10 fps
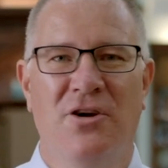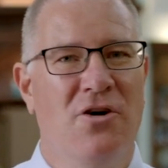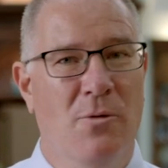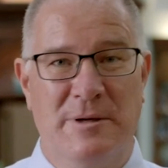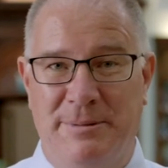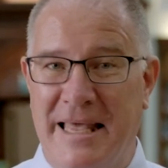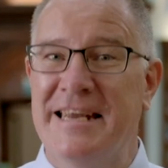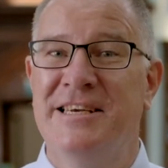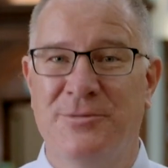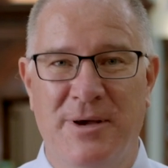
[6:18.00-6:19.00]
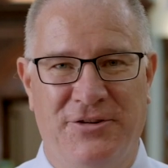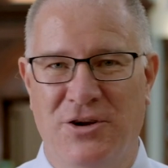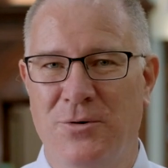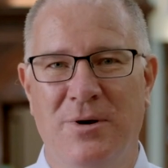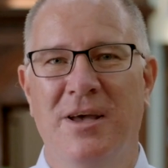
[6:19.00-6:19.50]
was planning to
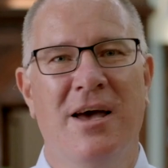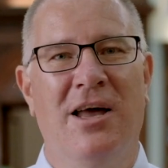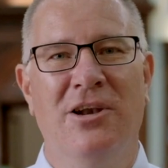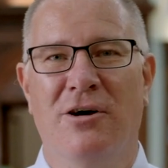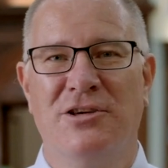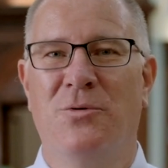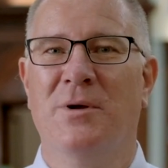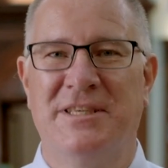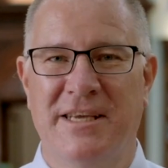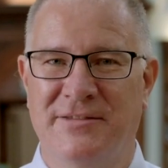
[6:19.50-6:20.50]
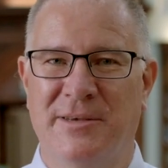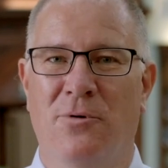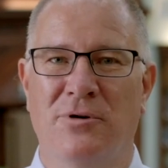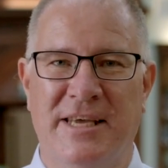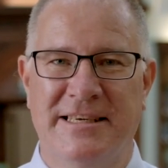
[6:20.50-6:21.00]
issue a large quantity of
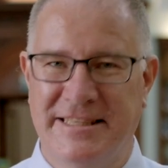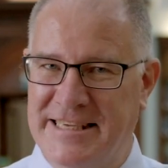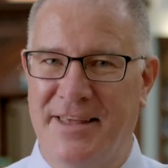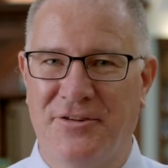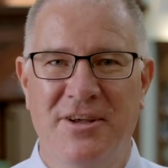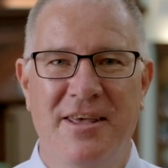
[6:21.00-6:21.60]
subordinated debt.